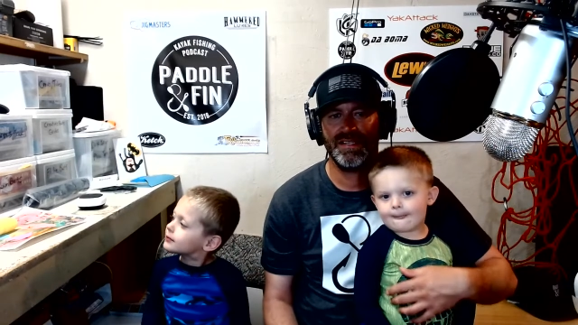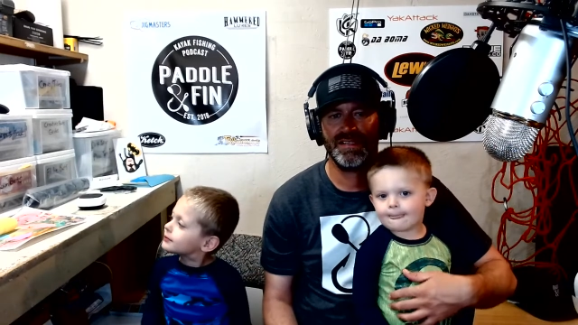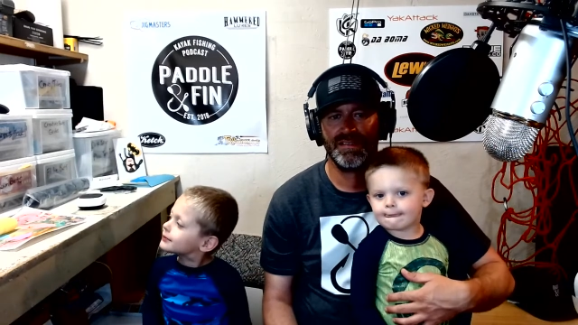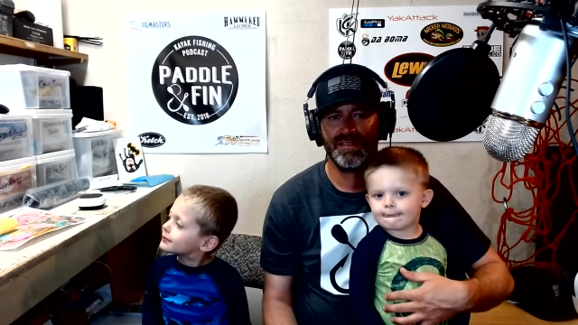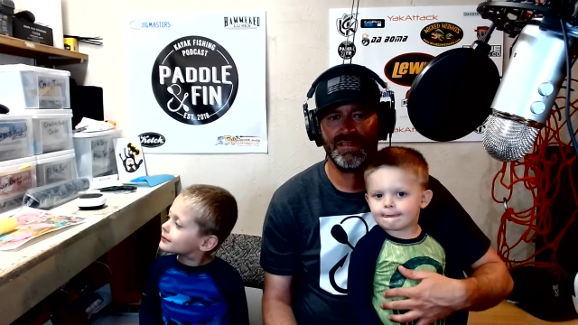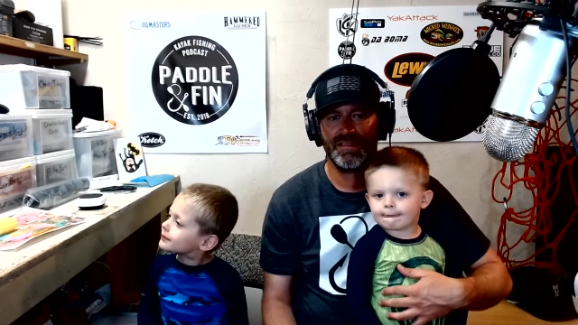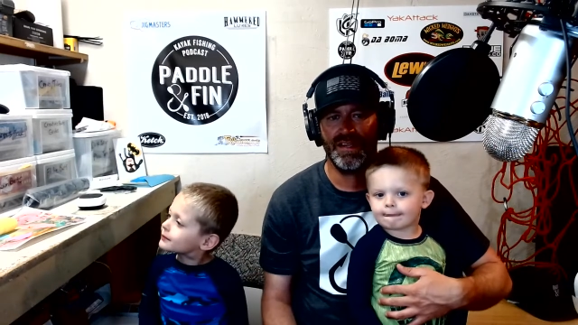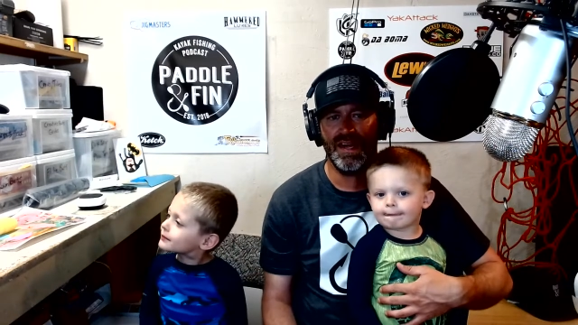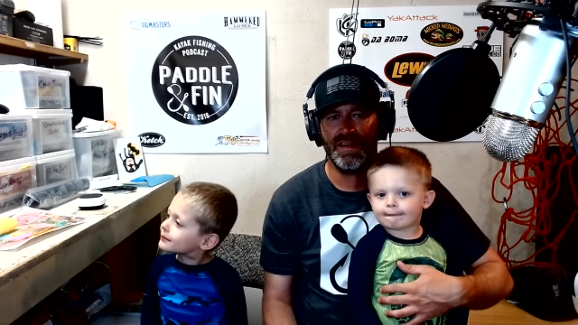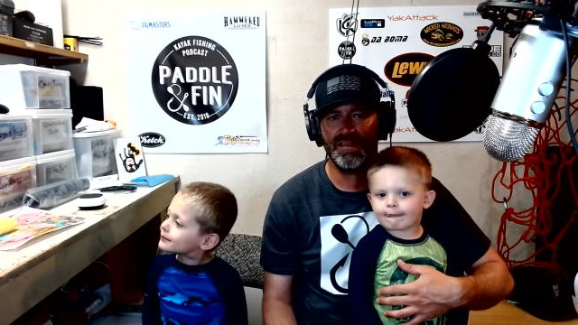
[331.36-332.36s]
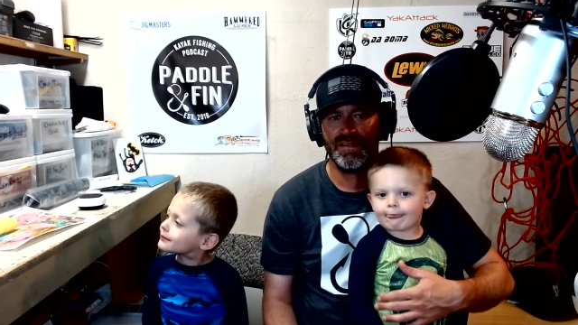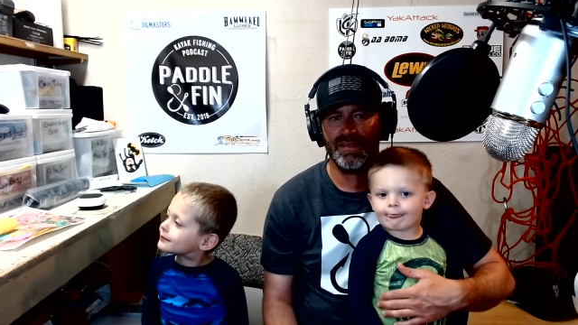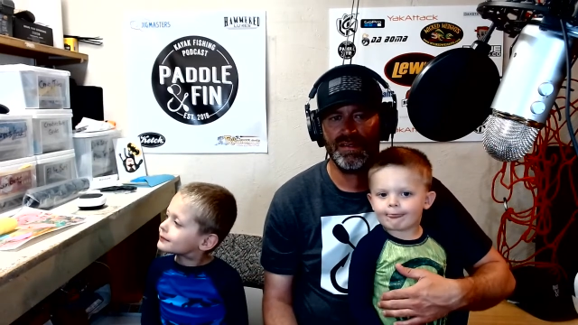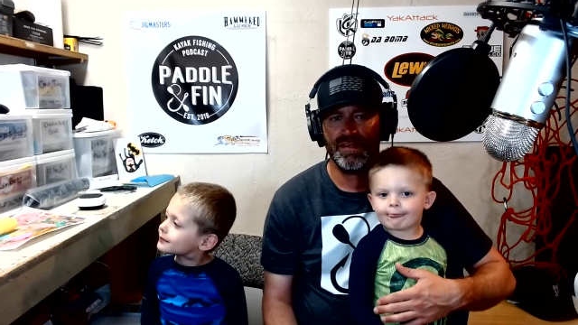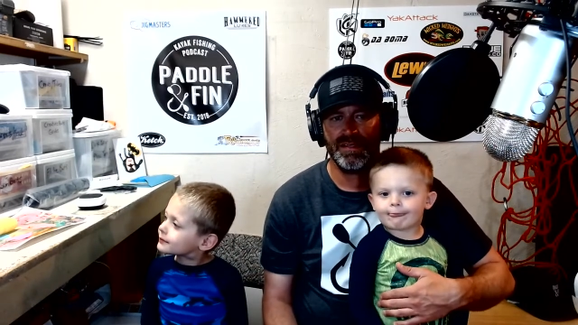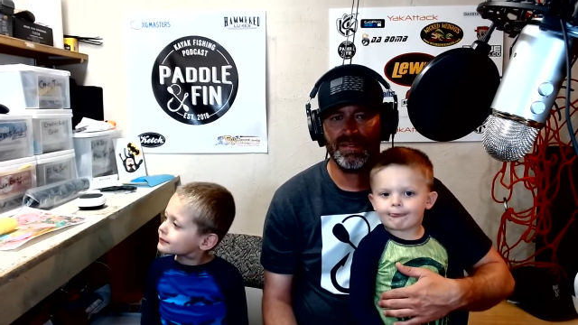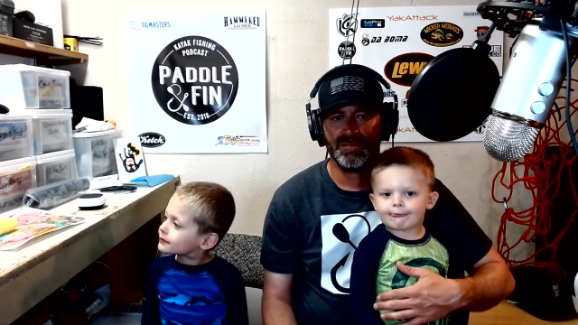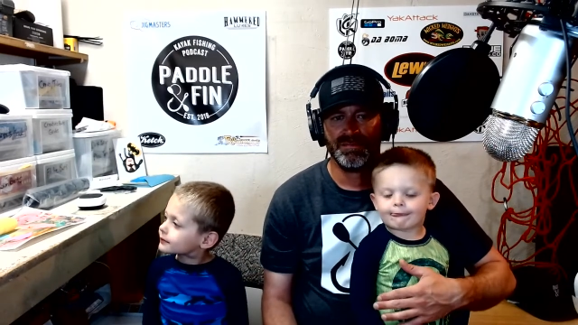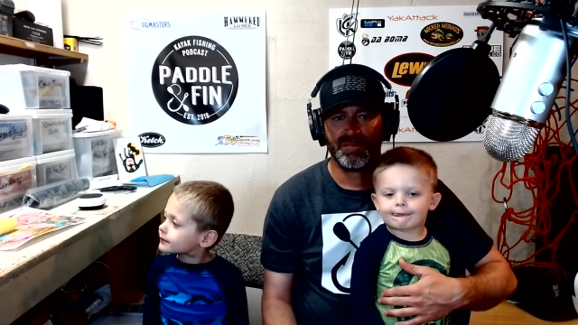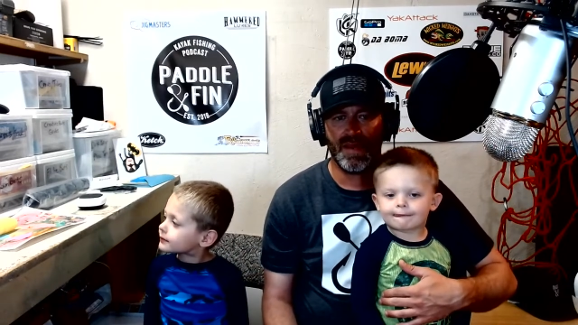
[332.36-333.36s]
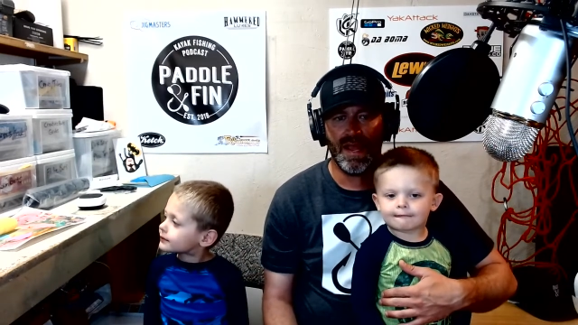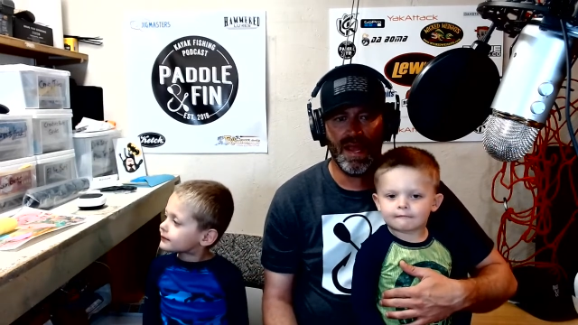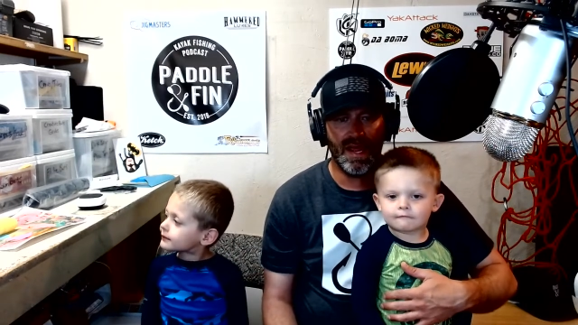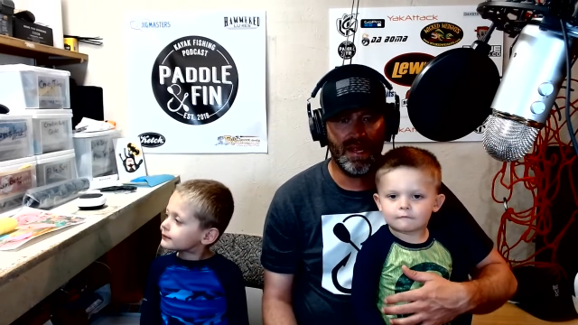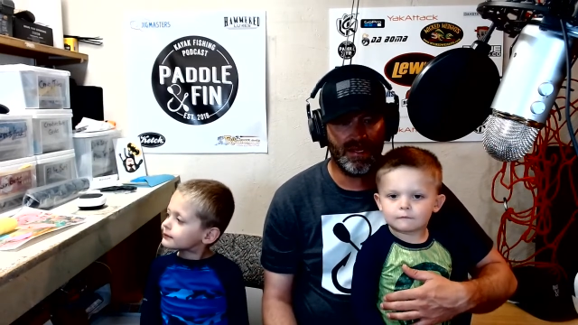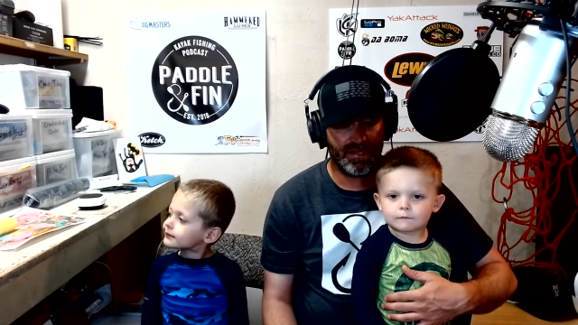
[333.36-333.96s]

Speaker 1: Mm -hmm. Yeah? And